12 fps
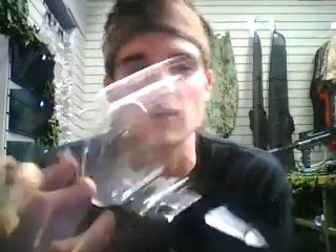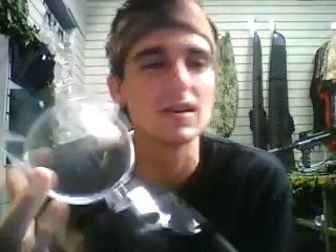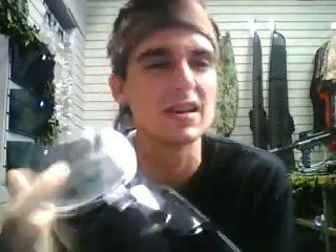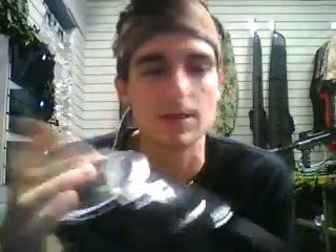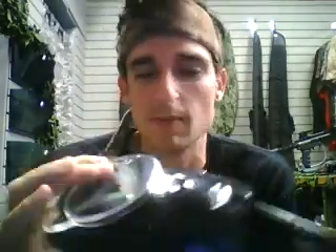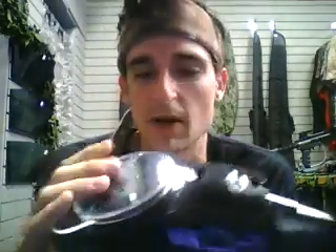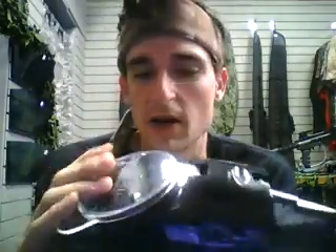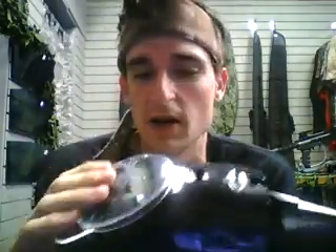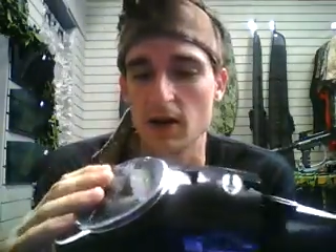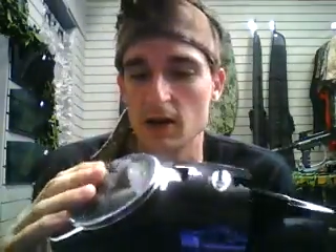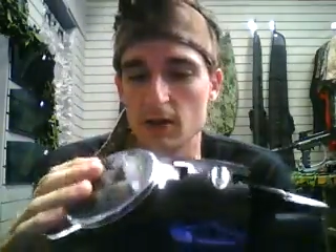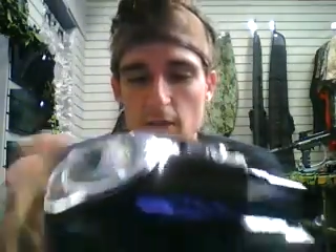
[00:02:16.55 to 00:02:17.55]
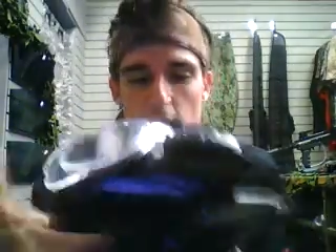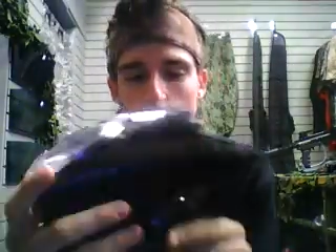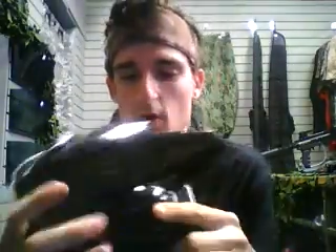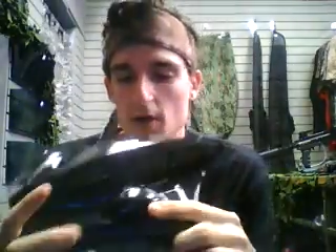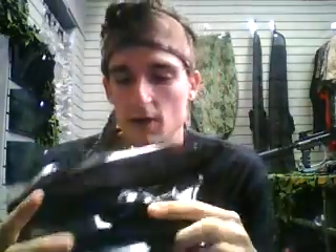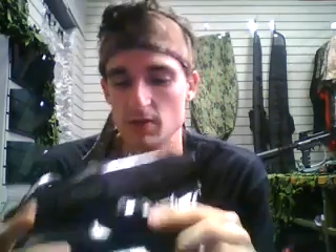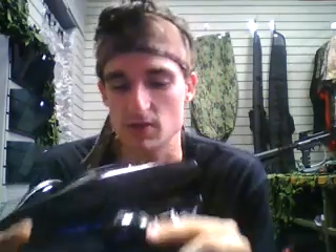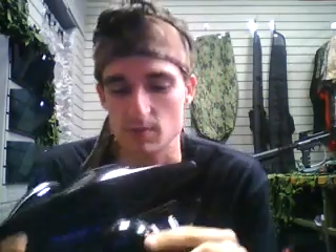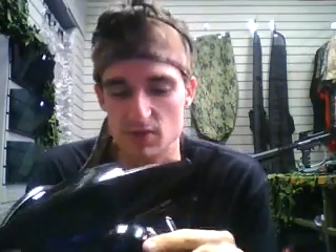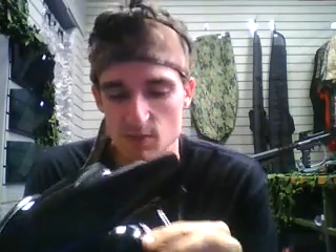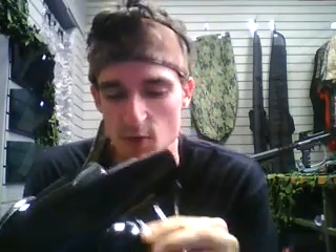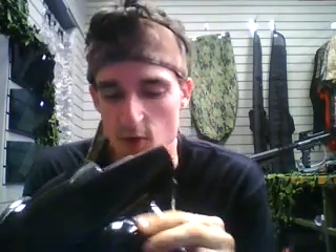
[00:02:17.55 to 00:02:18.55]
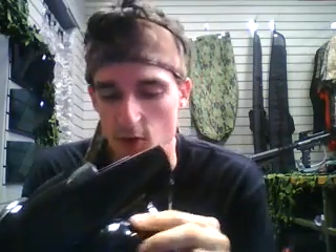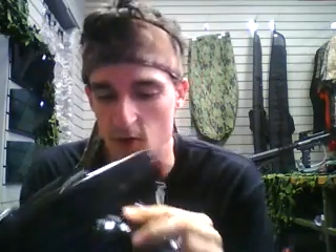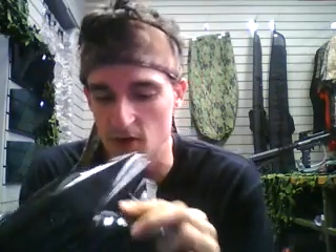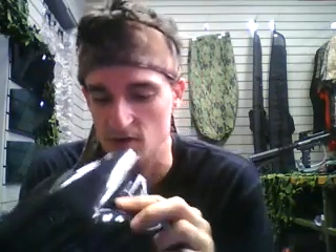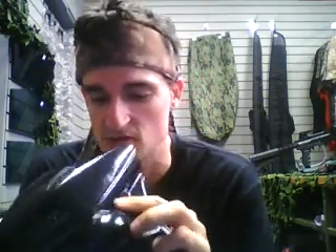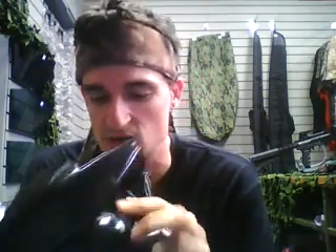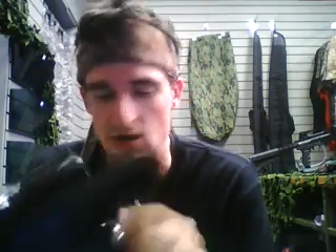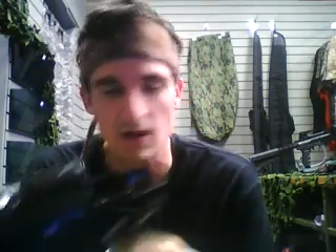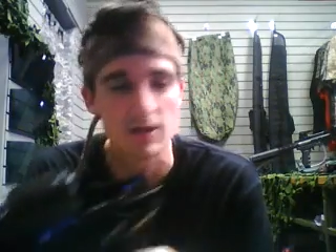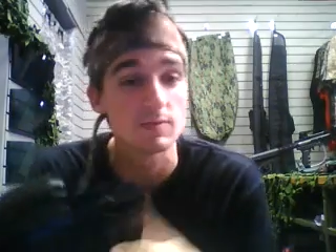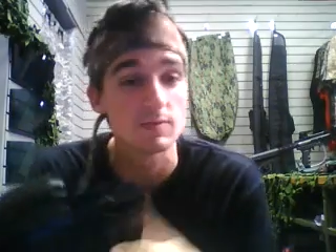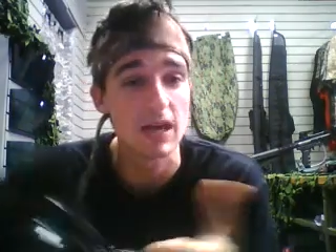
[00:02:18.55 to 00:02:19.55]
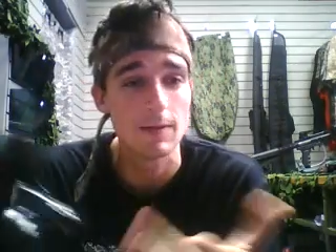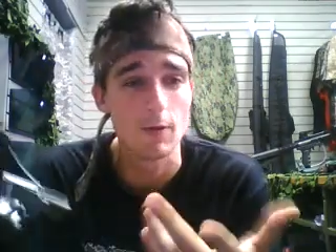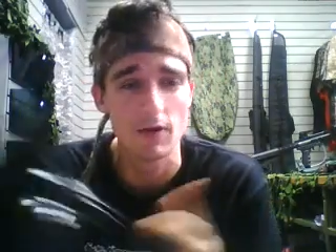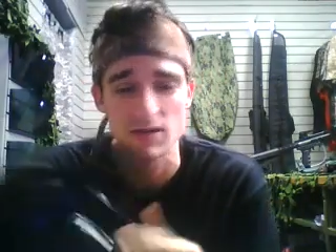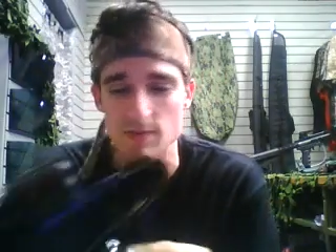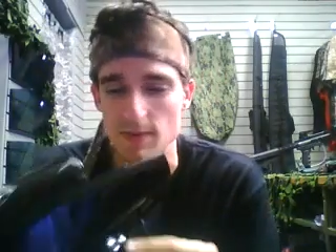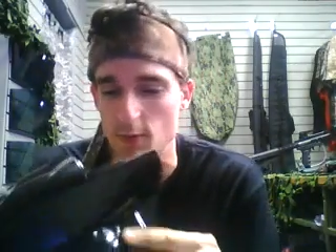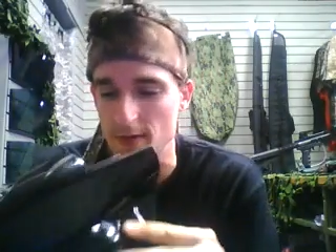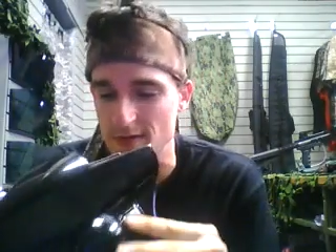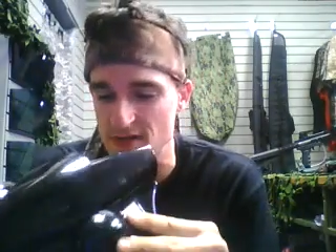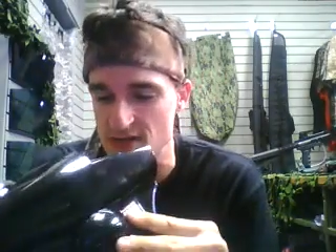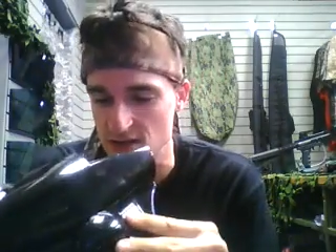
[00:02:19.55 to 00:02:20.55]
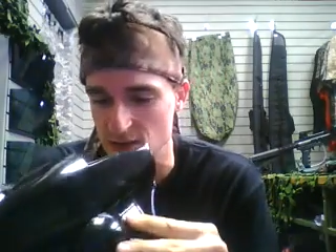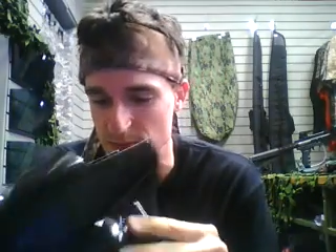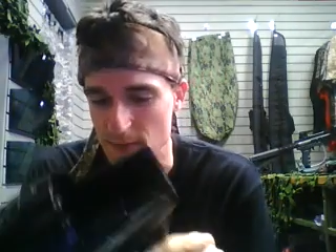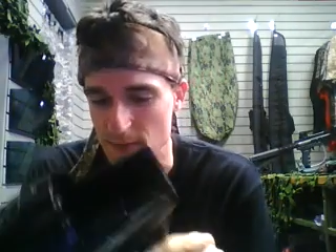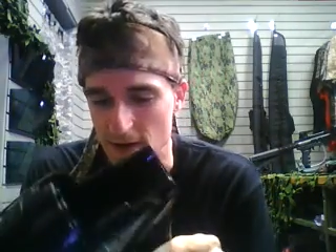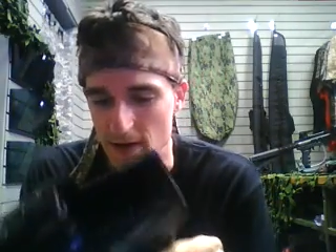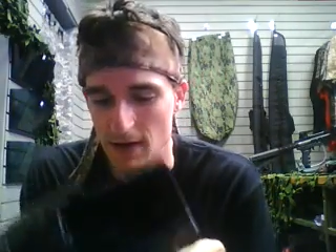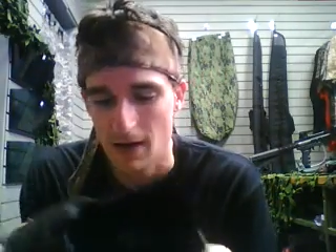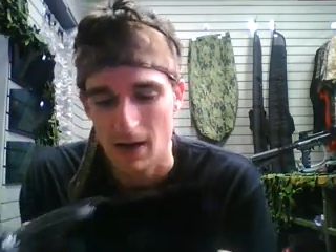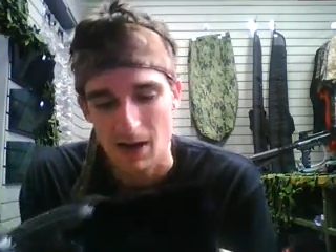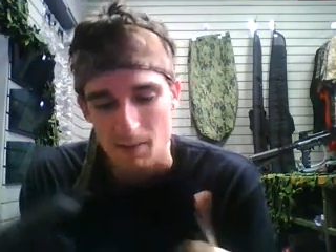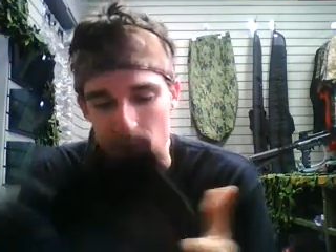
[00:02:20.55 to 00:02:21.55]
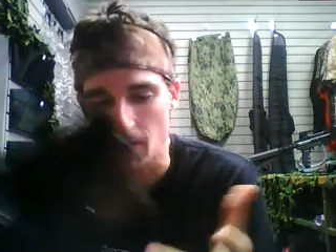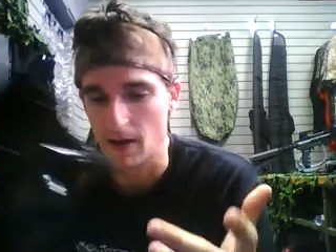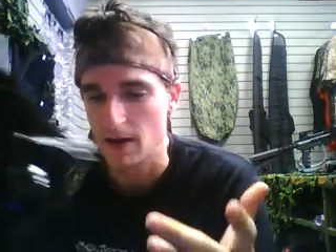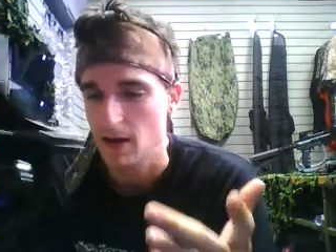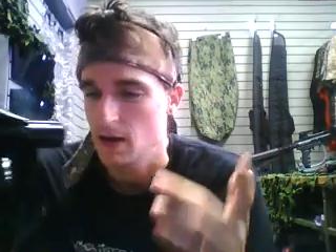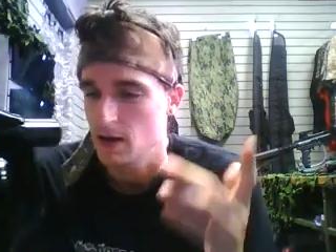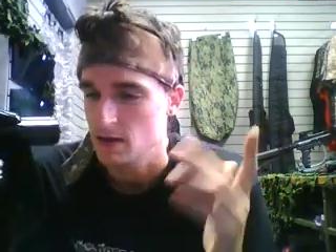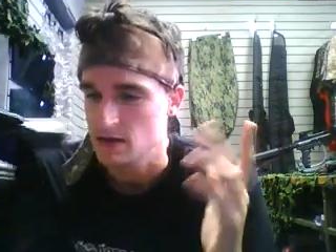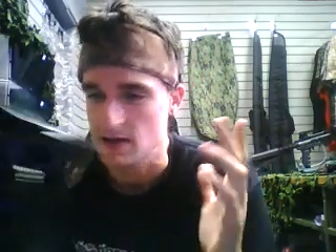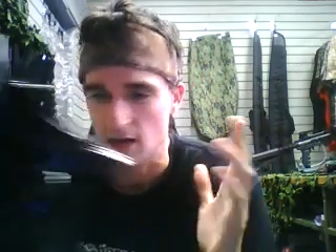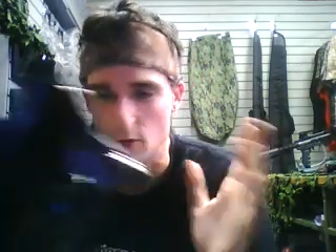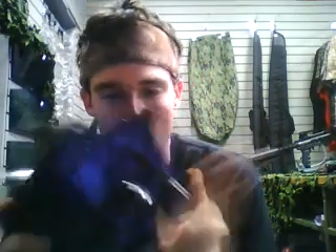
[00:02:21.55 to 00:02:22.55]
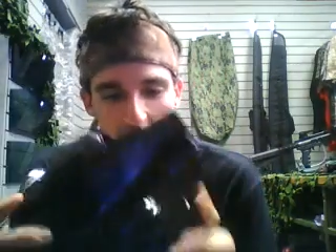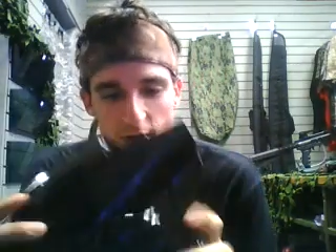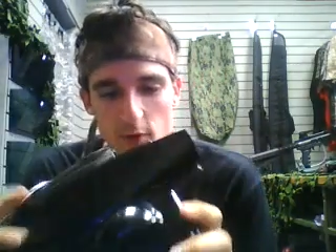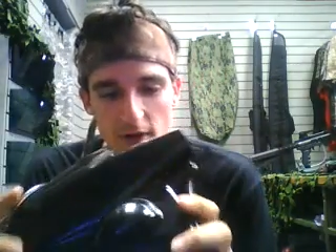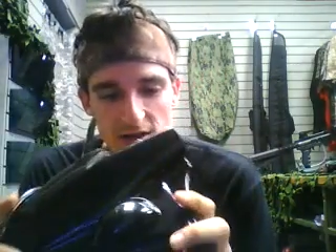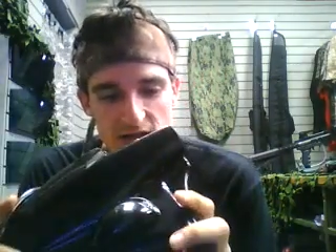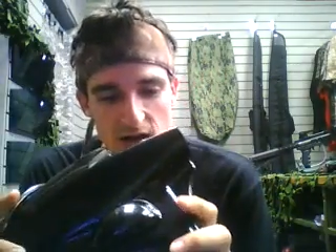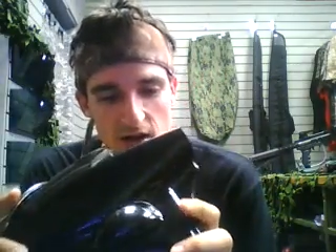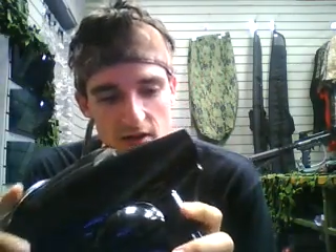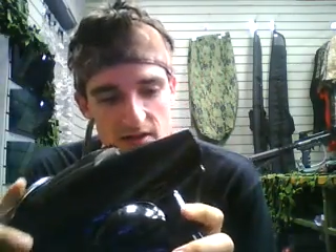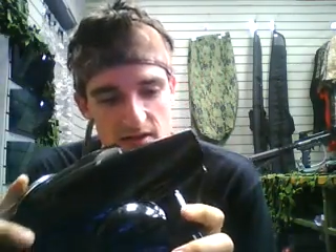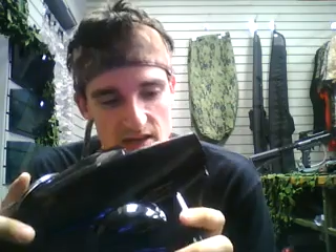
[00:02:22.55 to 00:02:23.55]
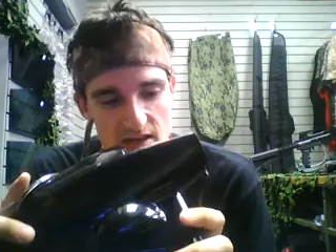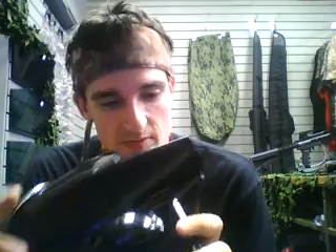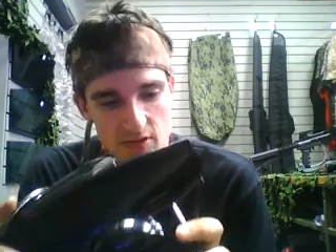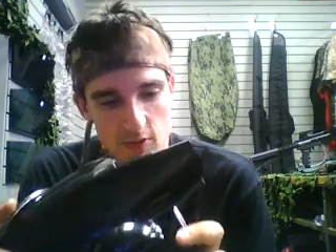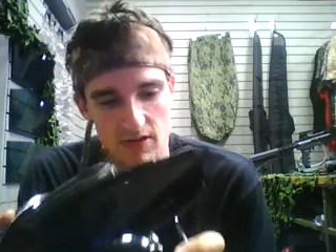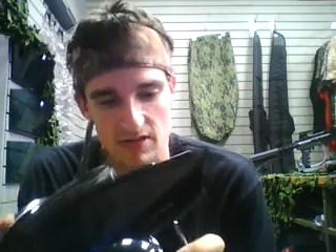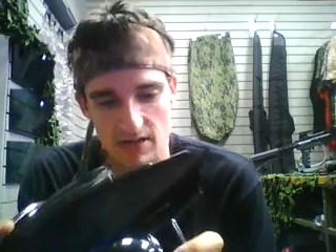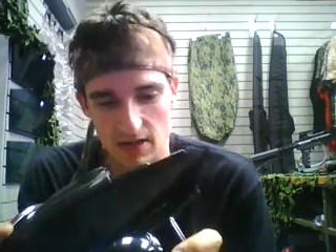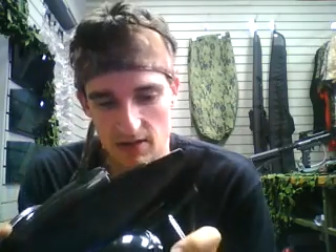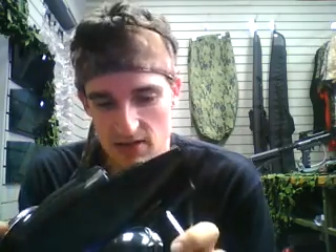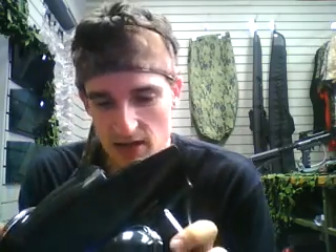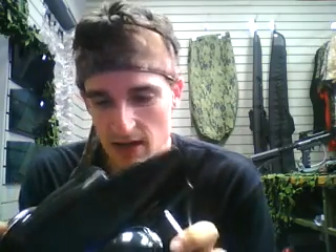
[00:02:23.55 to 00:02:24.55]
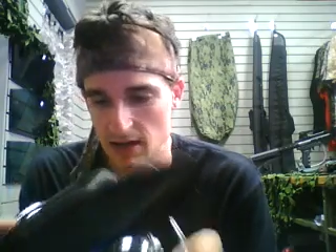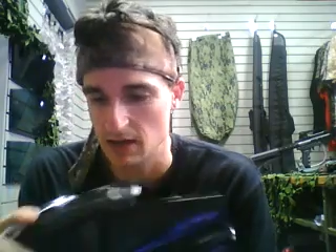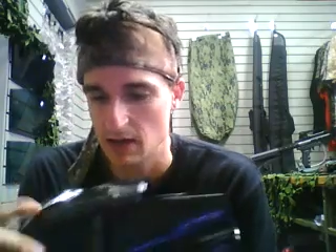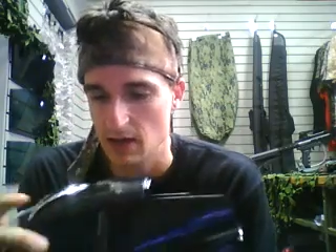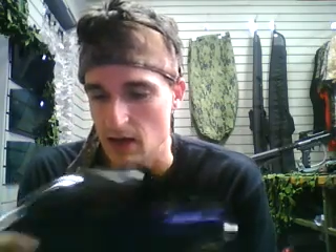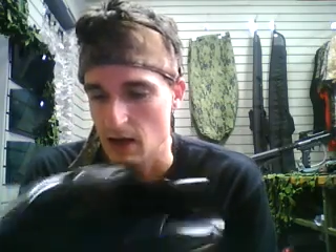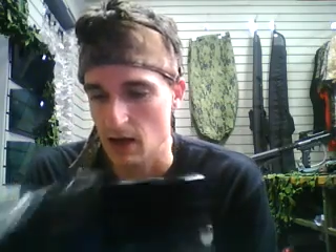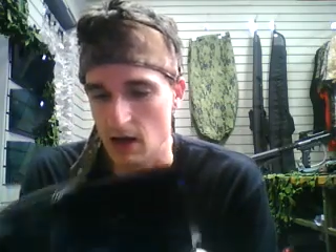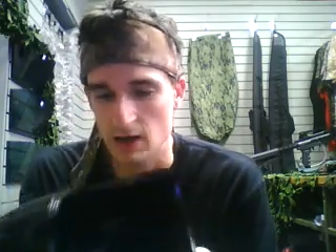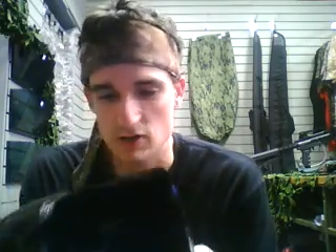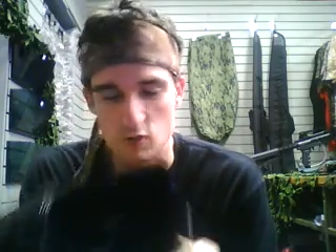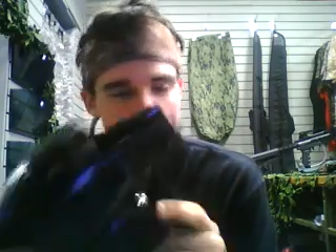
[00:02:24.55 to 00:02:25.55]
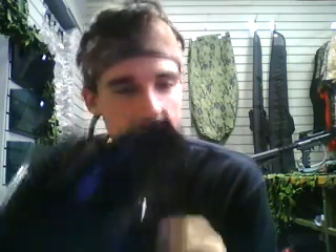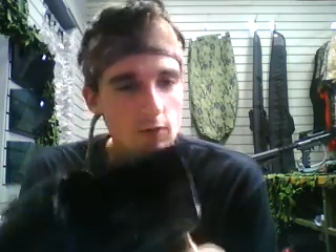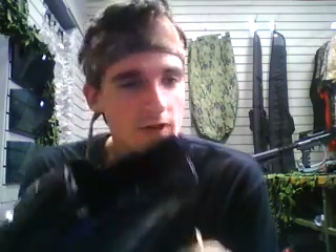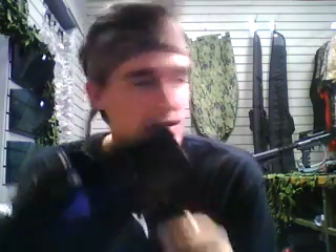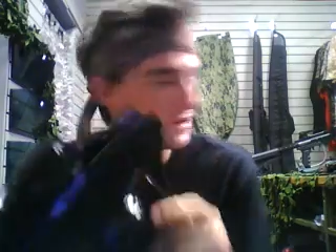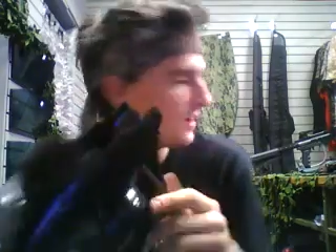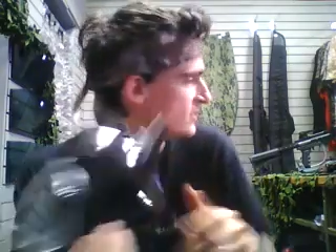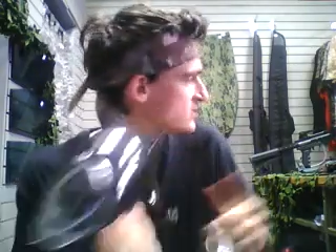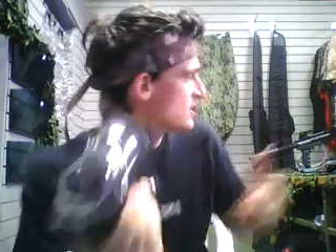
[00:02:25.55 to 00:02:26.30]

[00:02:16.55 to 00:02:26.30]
we get some clear ones, some smoke ones, some camo ones, maybe we'll be able to see a little bit better. But it's got a really solid system to it, it sounds like. It's really nice.